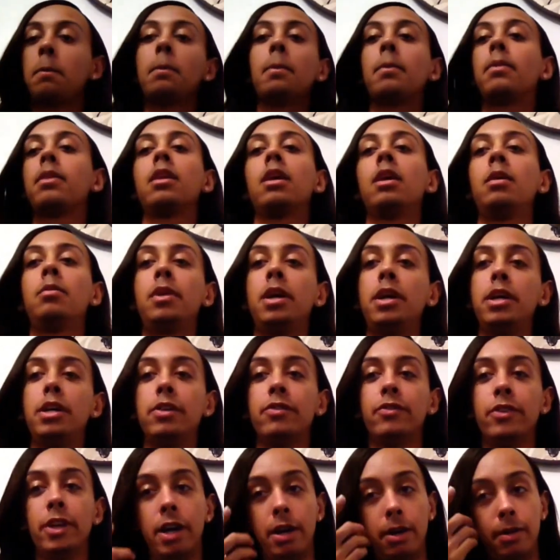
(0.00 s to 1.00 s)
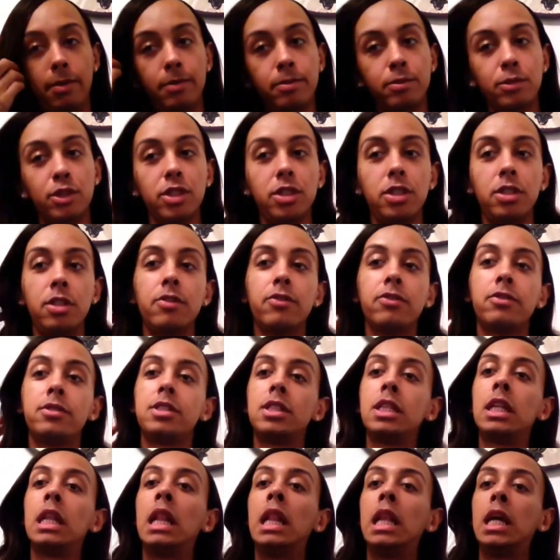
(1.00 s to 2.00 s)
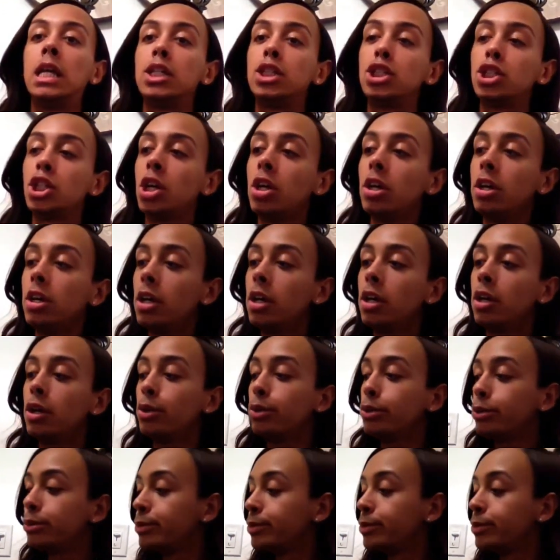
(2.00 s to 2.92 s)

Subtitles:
No, I'm not here for that. I'm just here to let y'all know.